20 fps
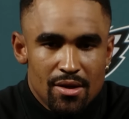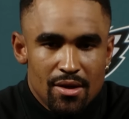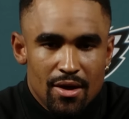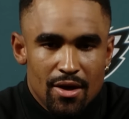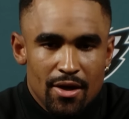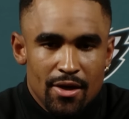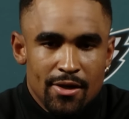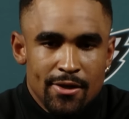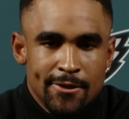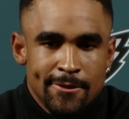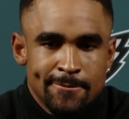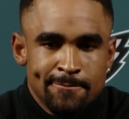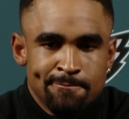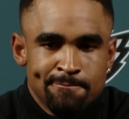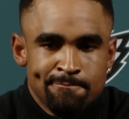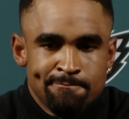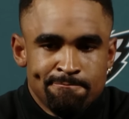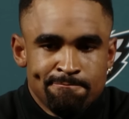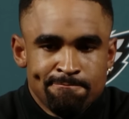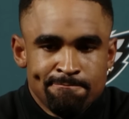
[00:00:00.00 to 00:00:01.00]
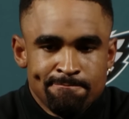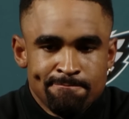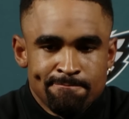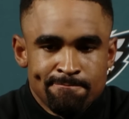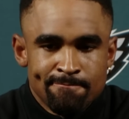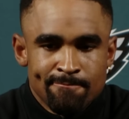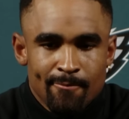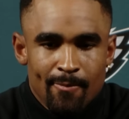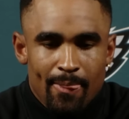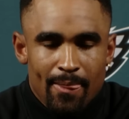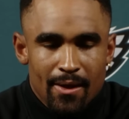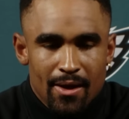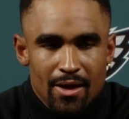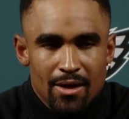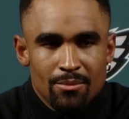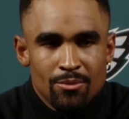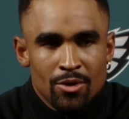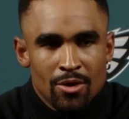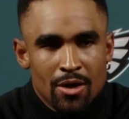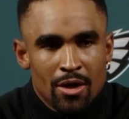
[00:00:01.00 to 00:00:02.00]
hey,
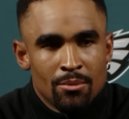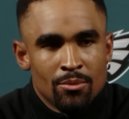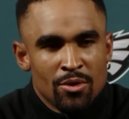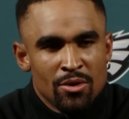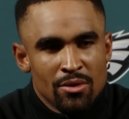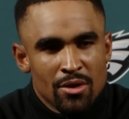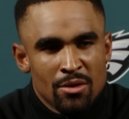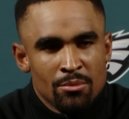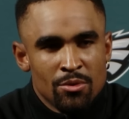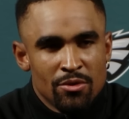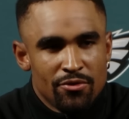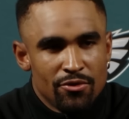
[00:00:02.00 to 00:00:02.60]
I'm gonna